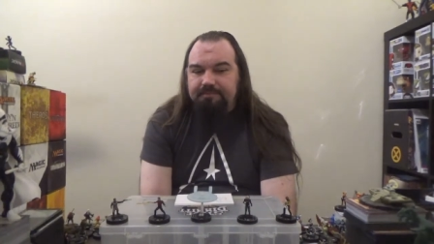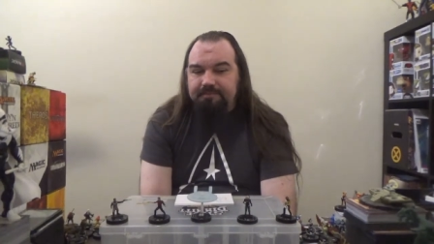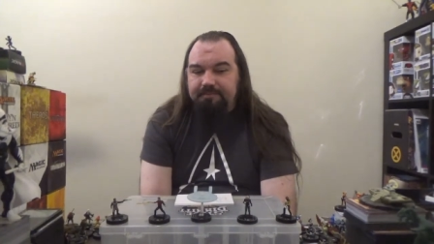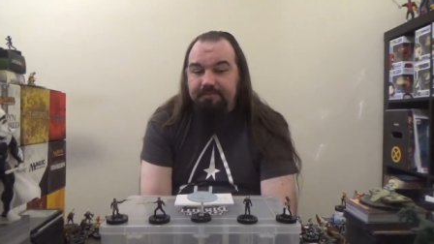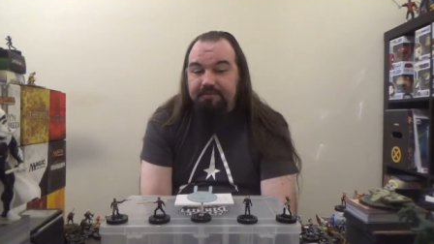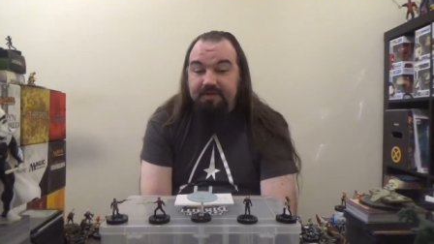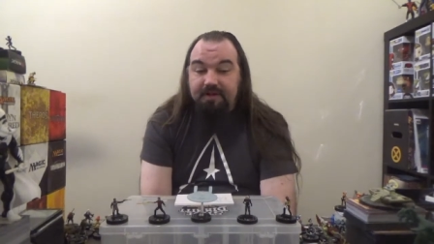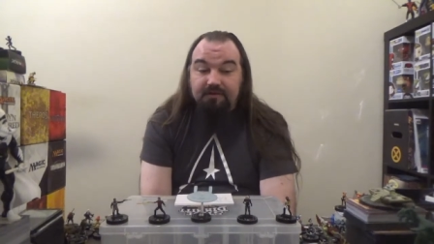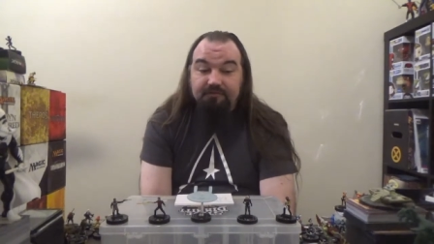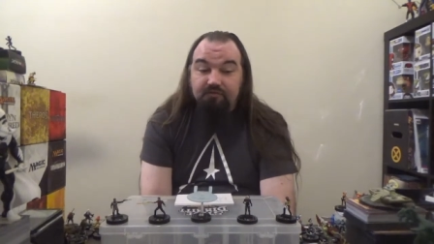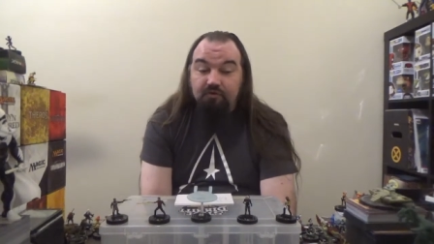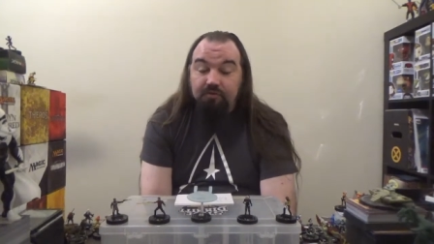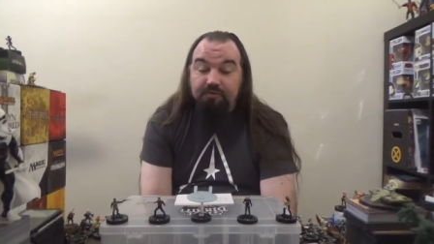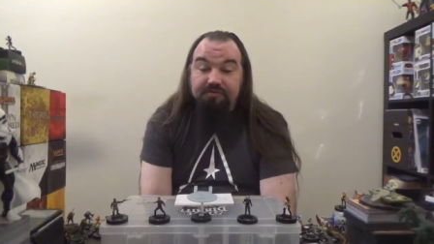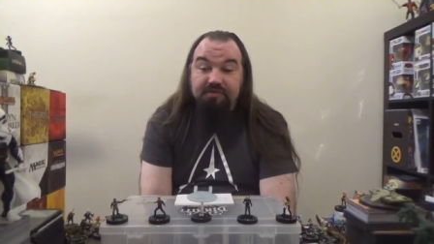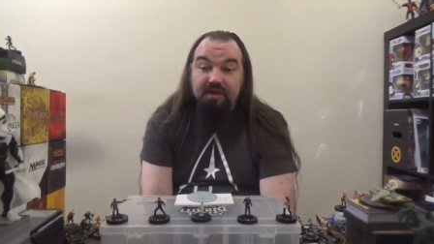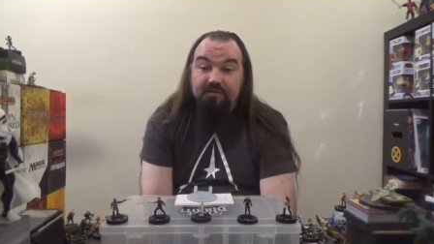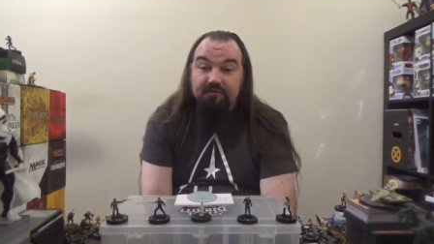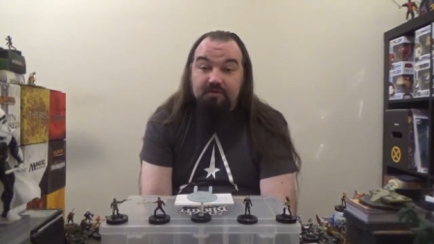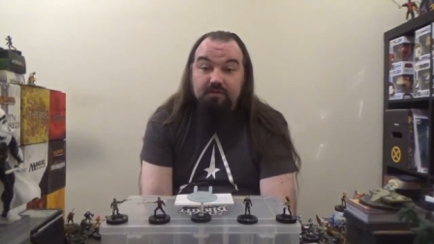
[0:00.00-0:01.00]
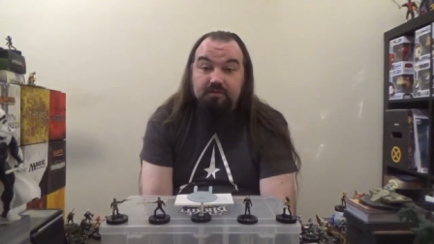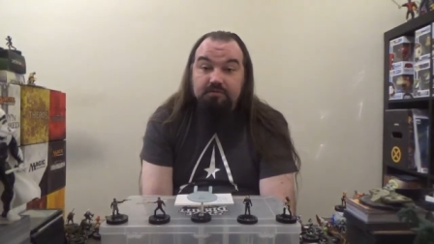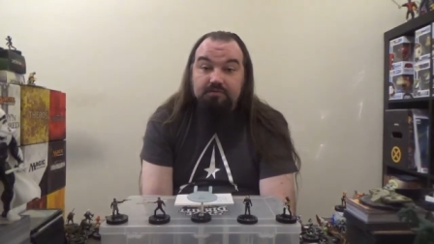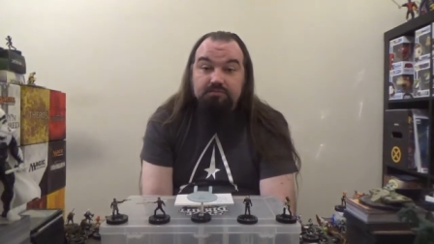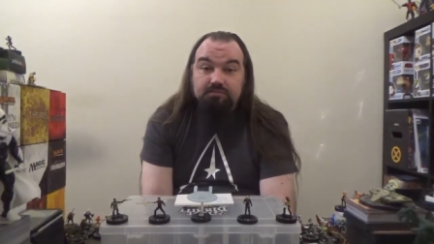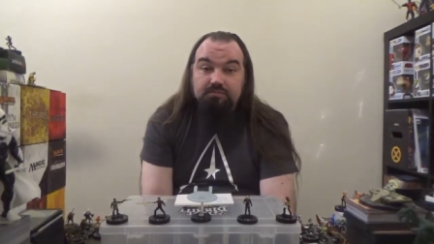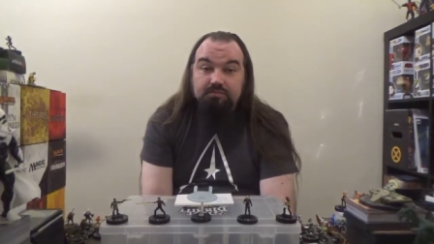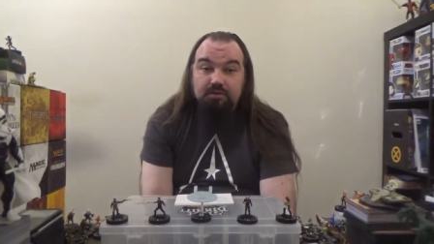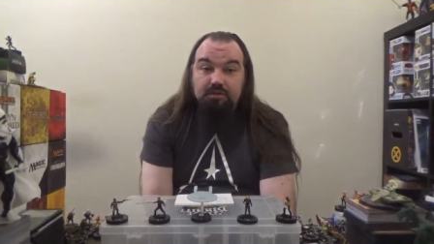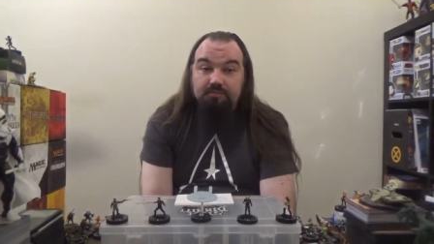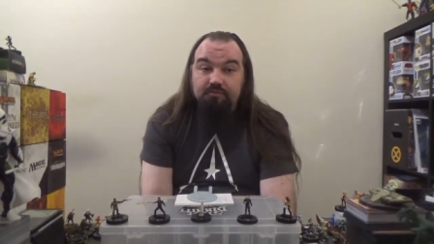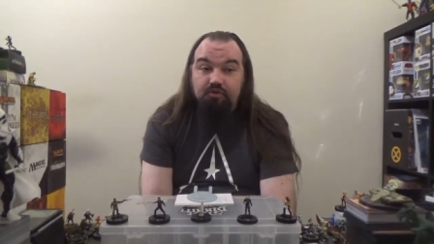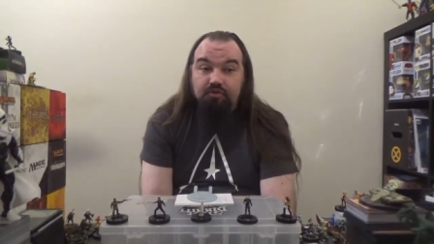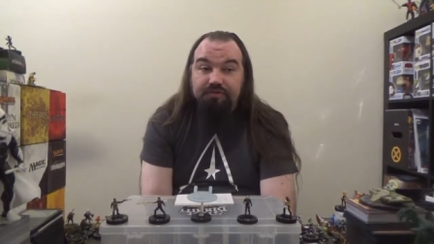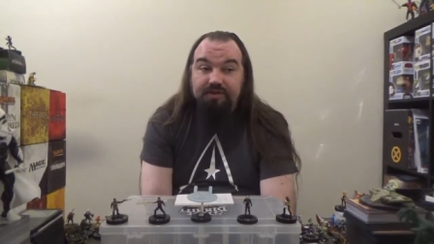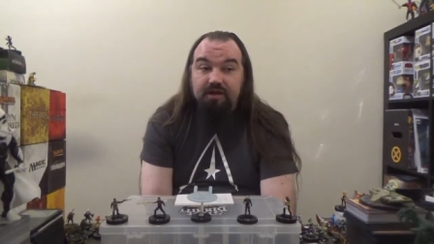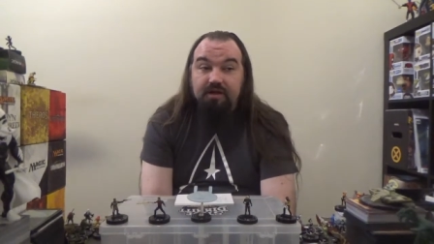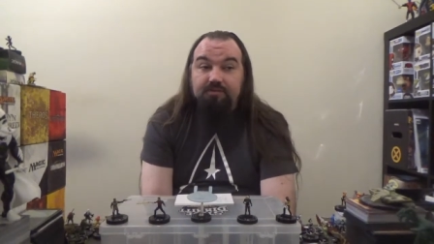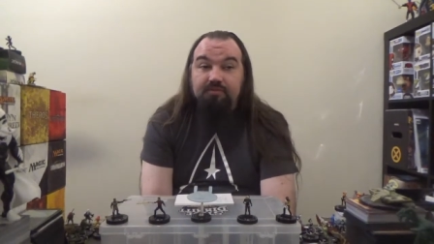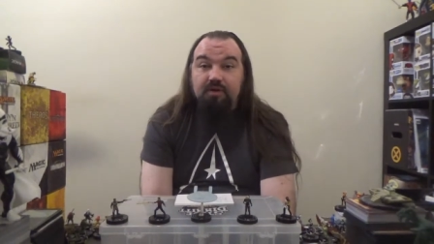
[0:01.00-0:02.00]
therefore was never aboard
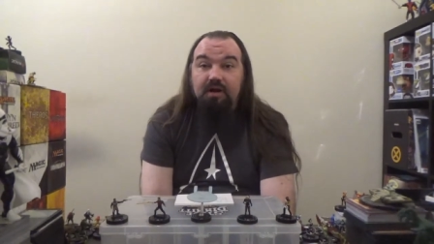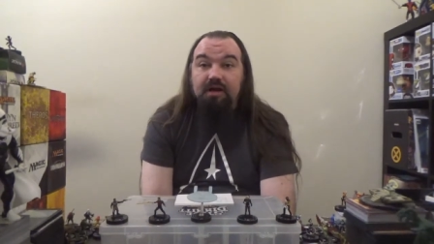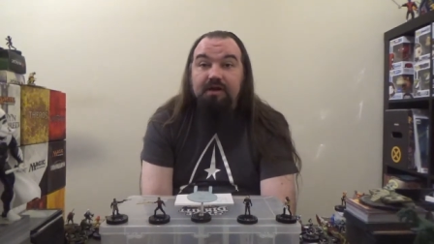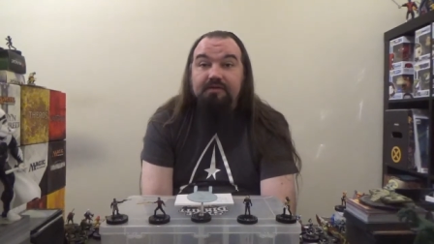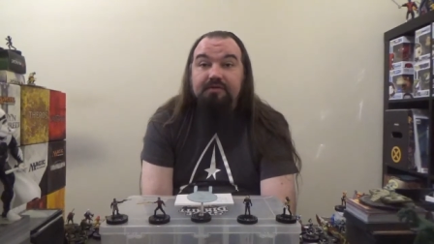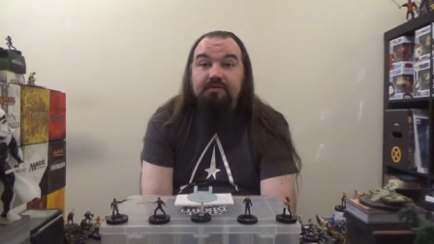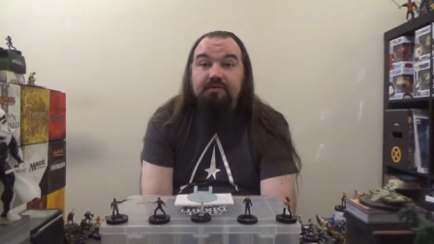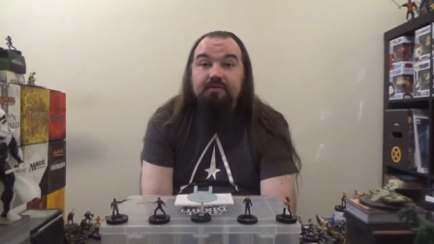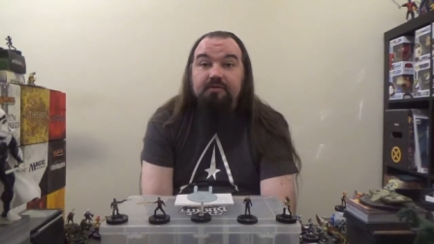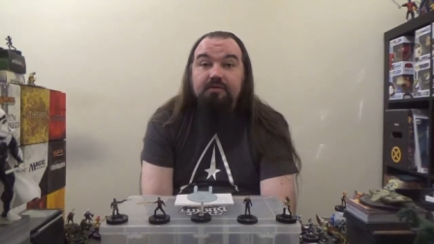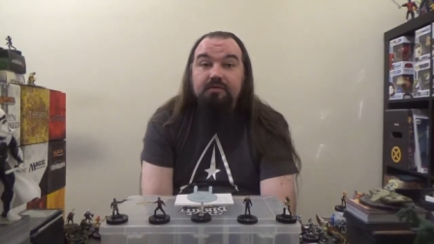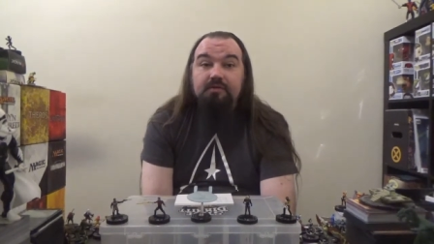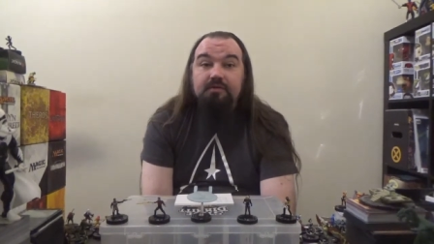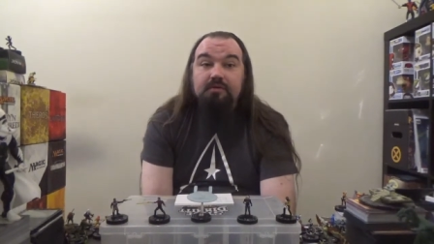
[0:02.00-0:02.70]
the Enterprise.